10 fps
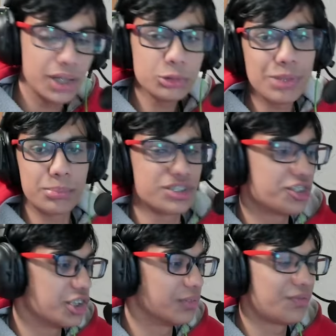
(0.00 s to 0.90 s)
remember
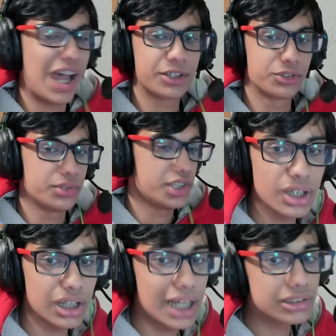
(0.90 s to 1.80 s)
Steel Factory.
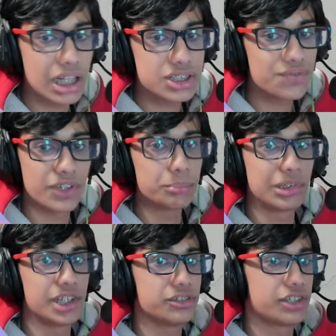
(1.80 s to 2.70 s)
I had lots of fun playing